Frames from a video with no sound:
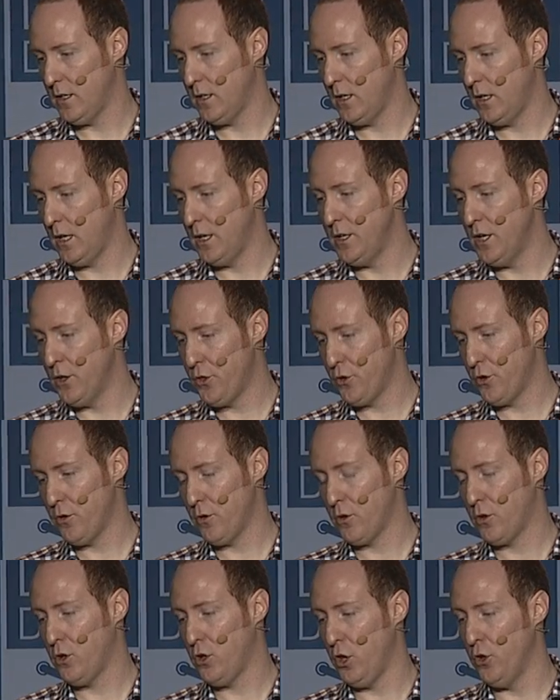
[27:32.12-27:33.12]

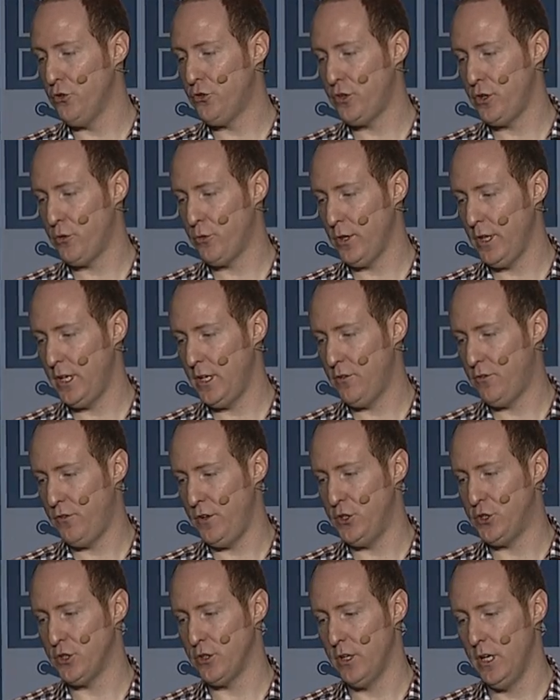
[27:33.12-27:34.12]
Another closely related
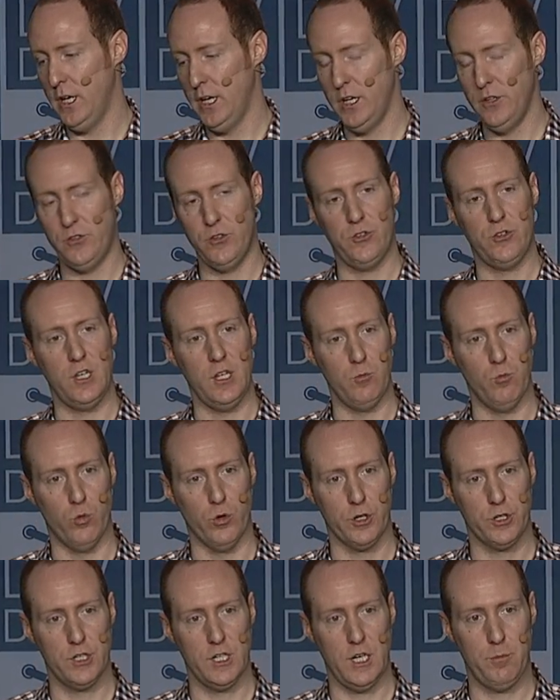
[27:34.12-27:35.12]
feature is the Steam
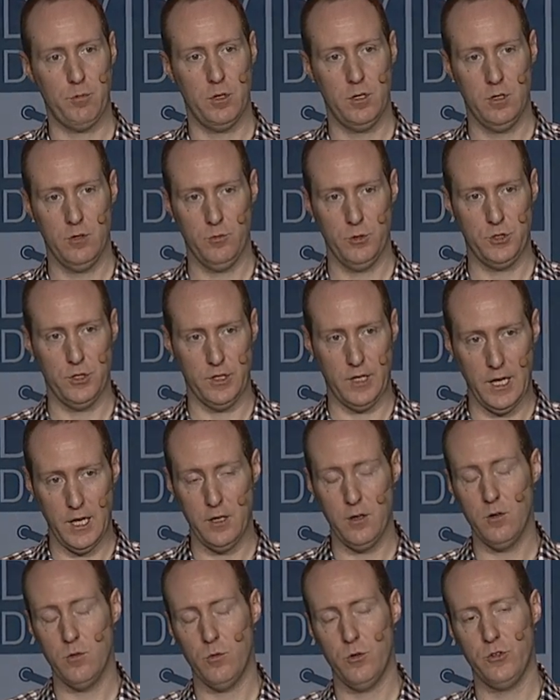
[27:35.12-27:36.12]
Workshop, which
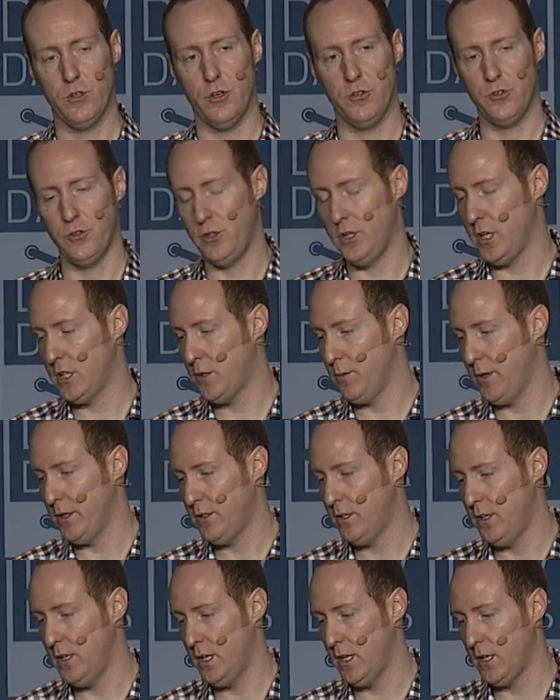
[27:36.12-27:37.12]
again was also talked about
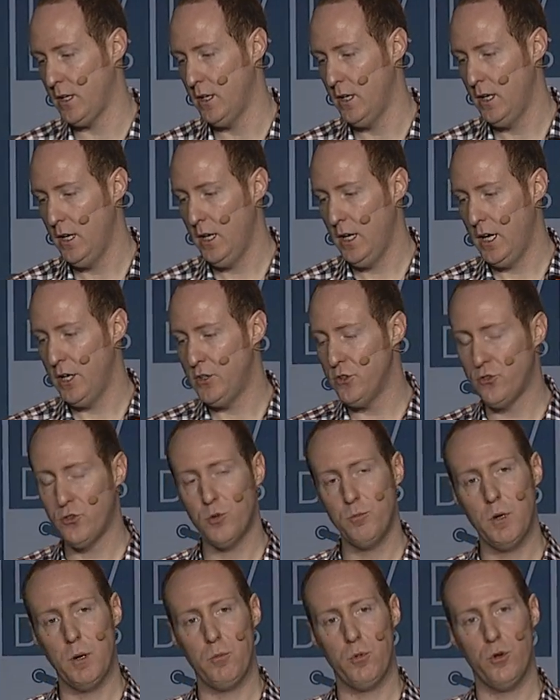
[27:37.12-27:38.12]
today. And just
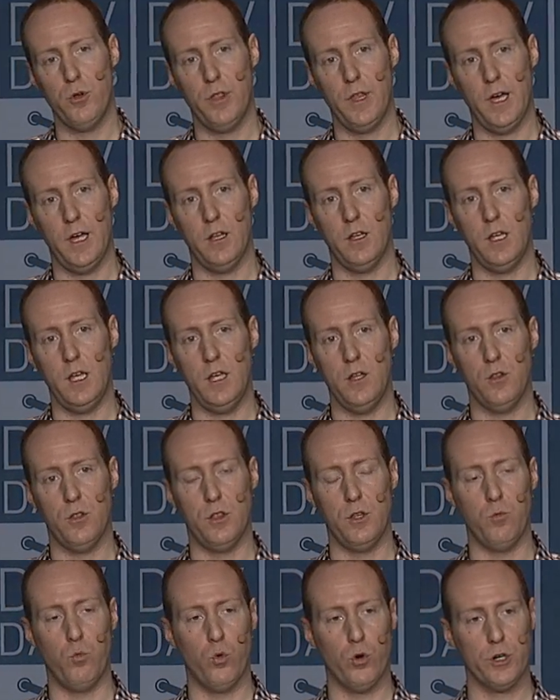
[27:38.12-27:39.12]
remember that
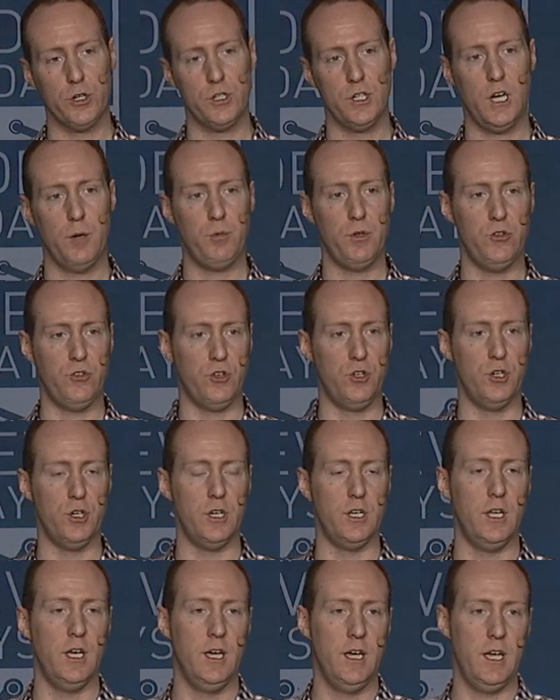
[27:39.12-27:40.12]
the workshop is
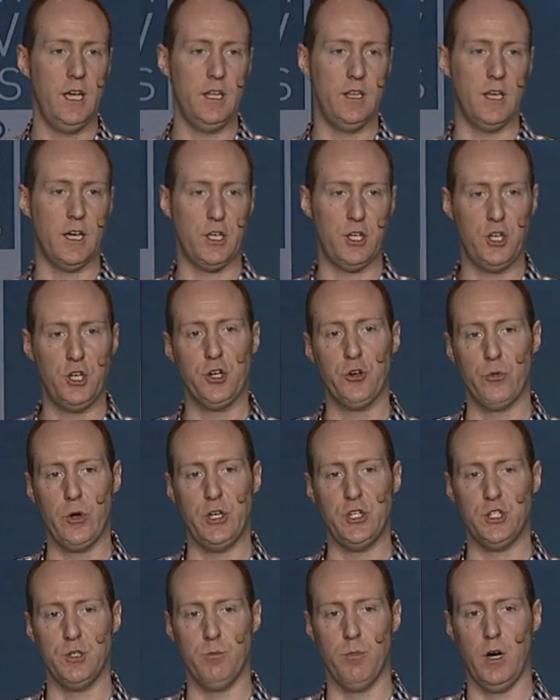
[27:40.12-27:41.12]
good in that
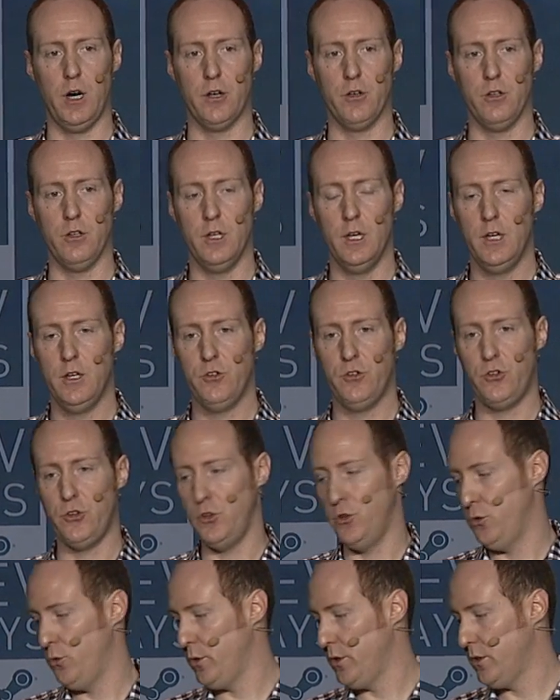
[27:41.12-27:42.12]
curation model
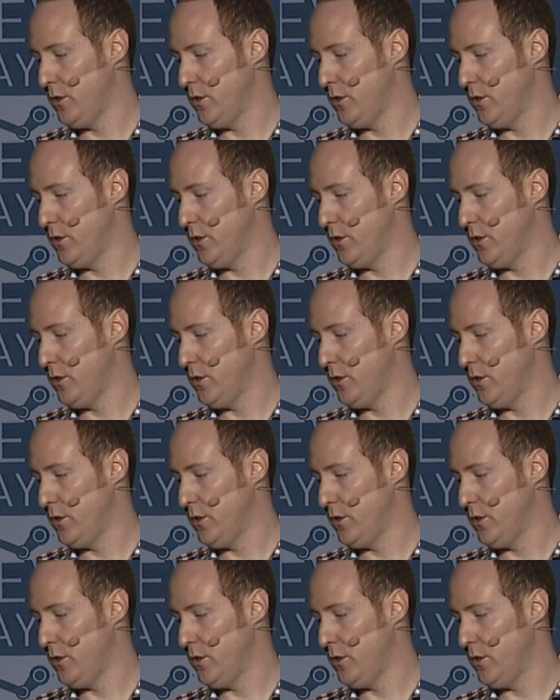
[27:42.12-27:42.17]
to